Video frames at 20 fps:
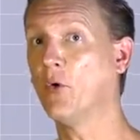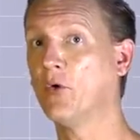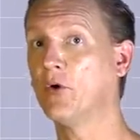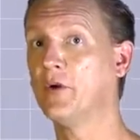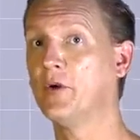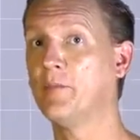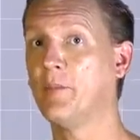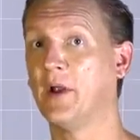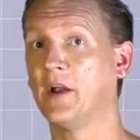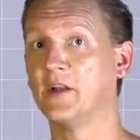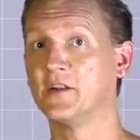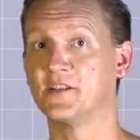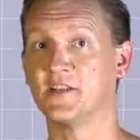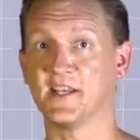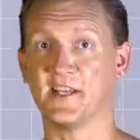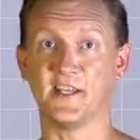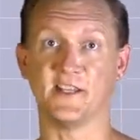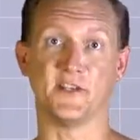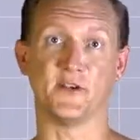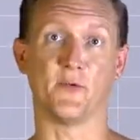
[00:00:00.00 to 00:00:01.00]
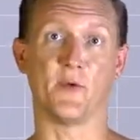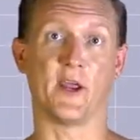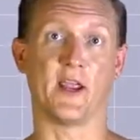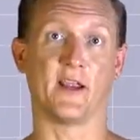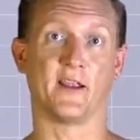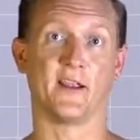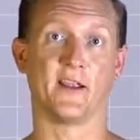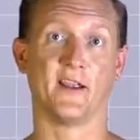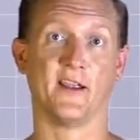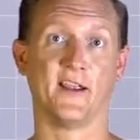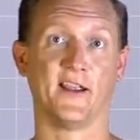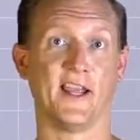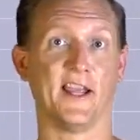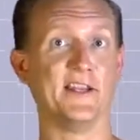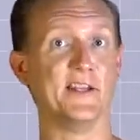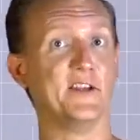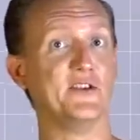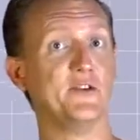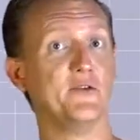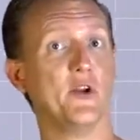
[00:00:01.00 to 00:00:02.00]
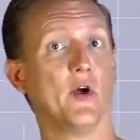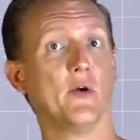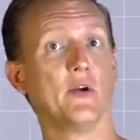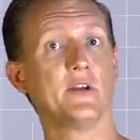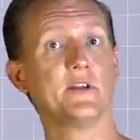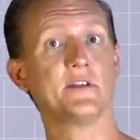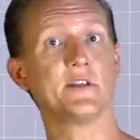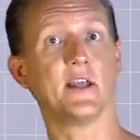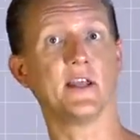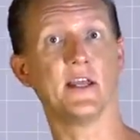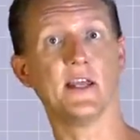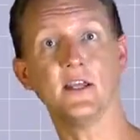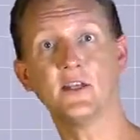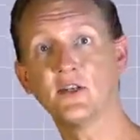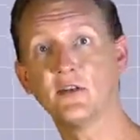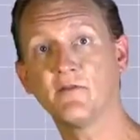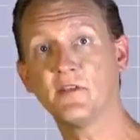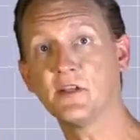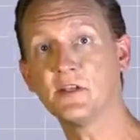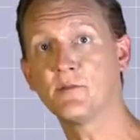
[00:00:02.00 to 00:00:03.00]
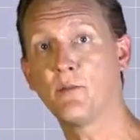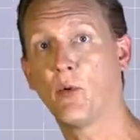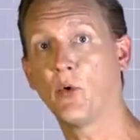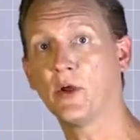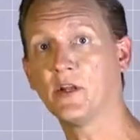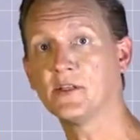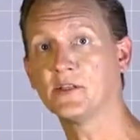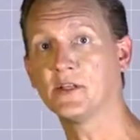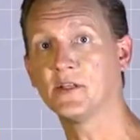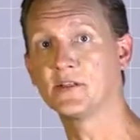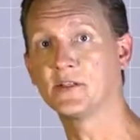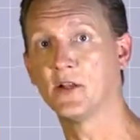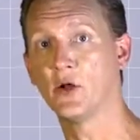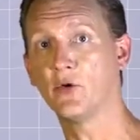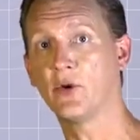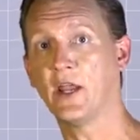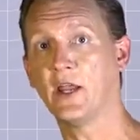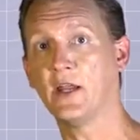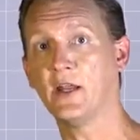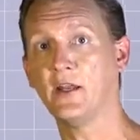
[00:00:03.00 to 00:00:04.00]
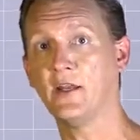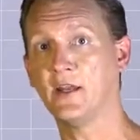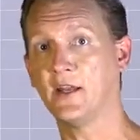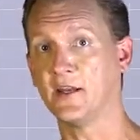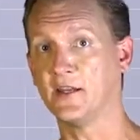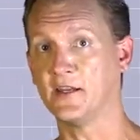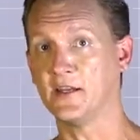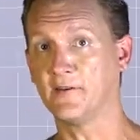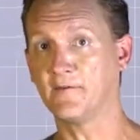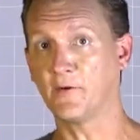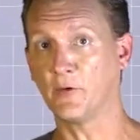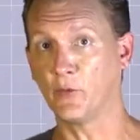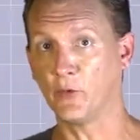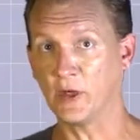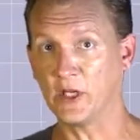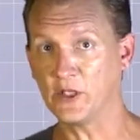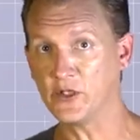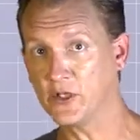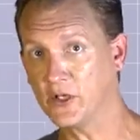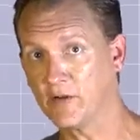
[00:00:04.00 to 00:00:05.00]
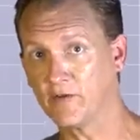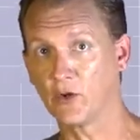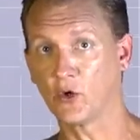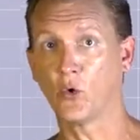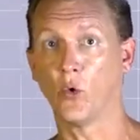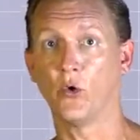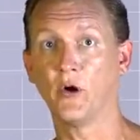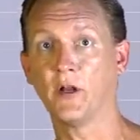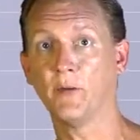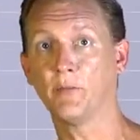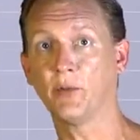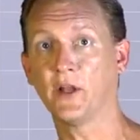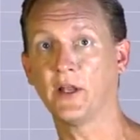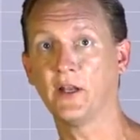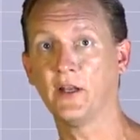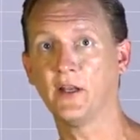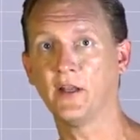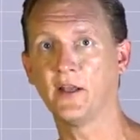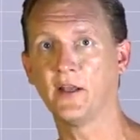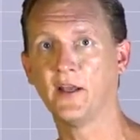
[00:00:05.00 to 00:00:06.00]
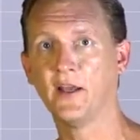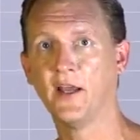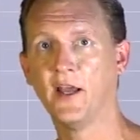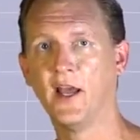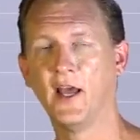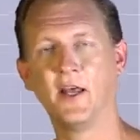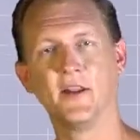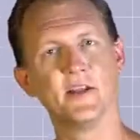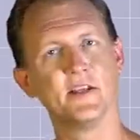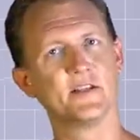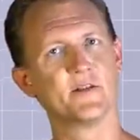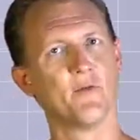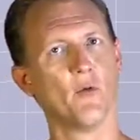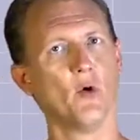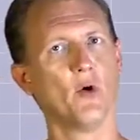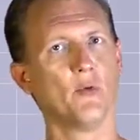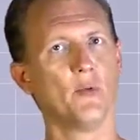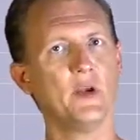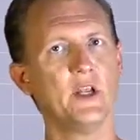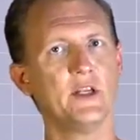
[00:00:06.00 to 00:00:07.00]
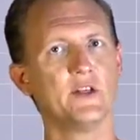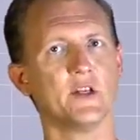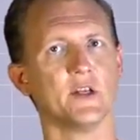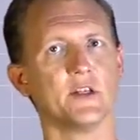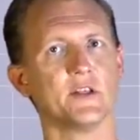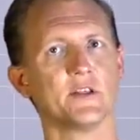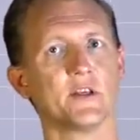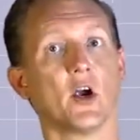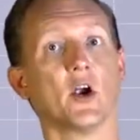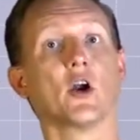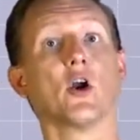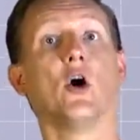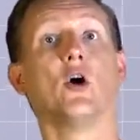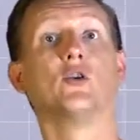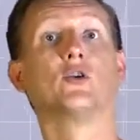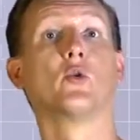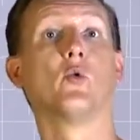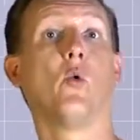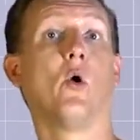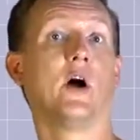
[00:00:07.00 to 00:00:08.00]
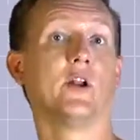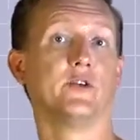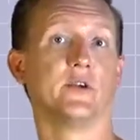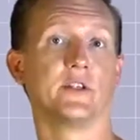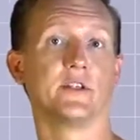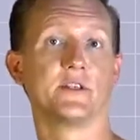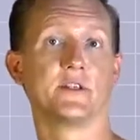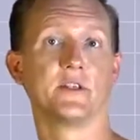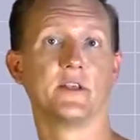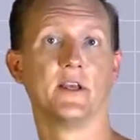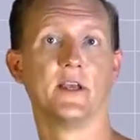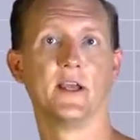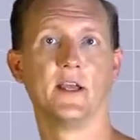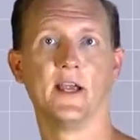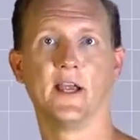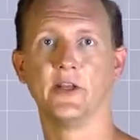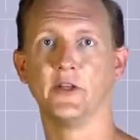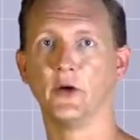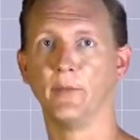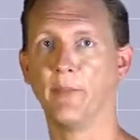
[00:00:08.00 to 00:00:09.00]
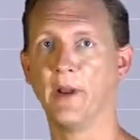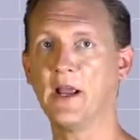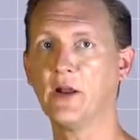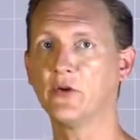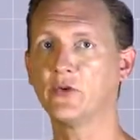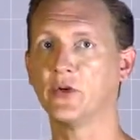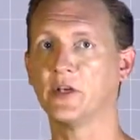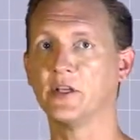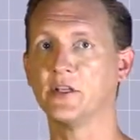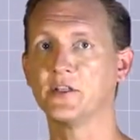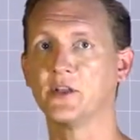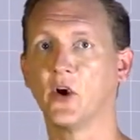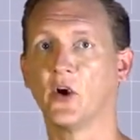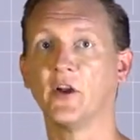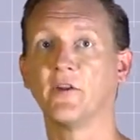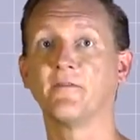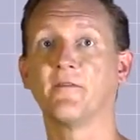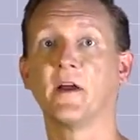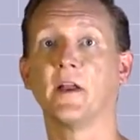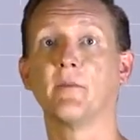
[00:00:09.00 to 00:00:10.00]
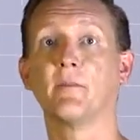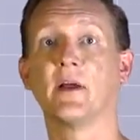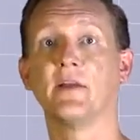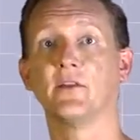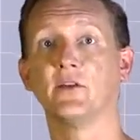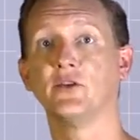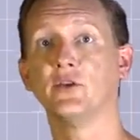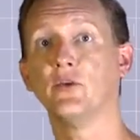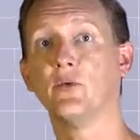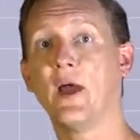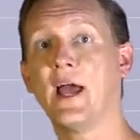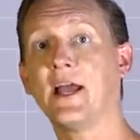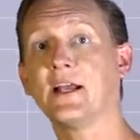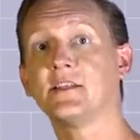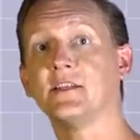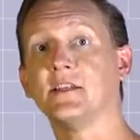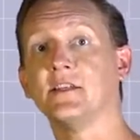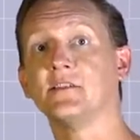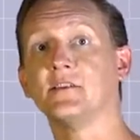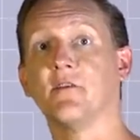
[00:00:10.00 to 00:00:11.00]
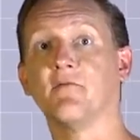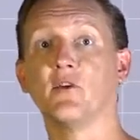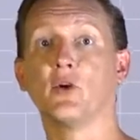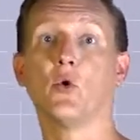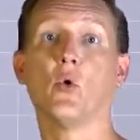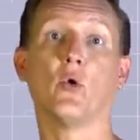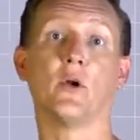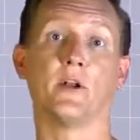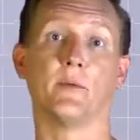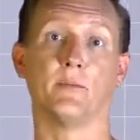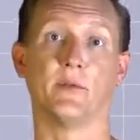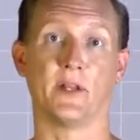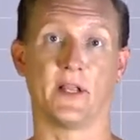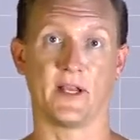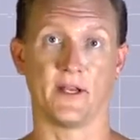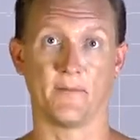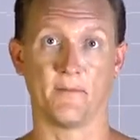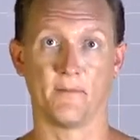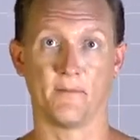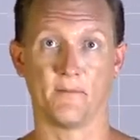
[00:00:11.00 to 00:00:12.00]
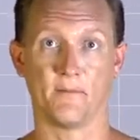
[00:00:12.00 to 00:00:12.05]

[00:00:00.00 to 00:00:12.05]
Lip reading: ordered pairs the easy way. And did you notice that each of these points is located in a different region of the coordinate plane? These 4 regions are called quadrants, and their boundaries are defined by the 2 axes of the coordinate plane.